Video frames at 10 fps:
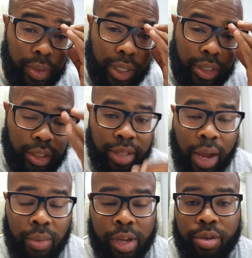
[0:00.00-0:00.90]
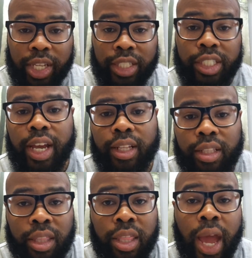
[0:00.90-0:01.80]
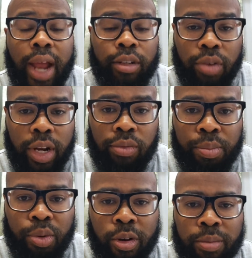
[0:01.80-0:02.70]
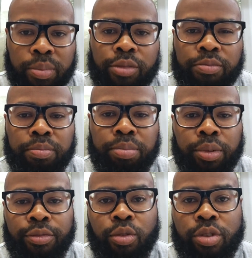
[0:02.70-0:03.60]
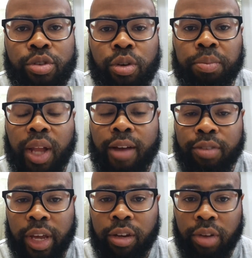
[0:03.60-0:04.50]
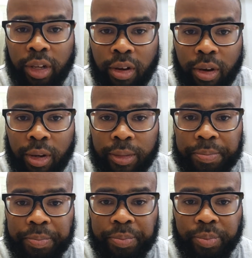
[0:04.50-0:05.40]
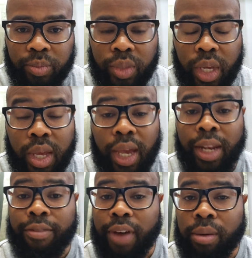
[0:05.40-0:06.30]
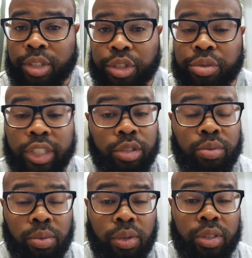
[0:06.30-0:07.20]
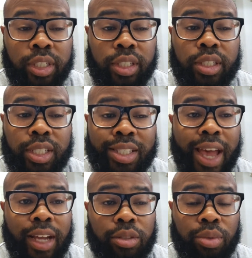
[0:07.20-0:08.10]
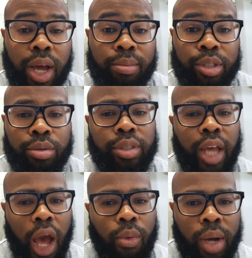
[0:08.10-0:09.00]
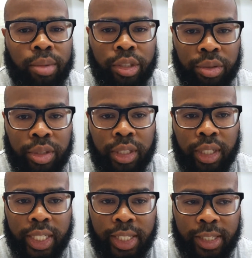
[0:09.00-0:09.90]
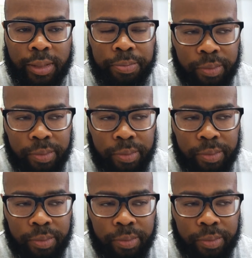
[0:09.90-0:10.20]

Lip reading: so that way you can check that credit report before you apply for that credit card. And if I was you, this is exactly what I would do and how I would use the list.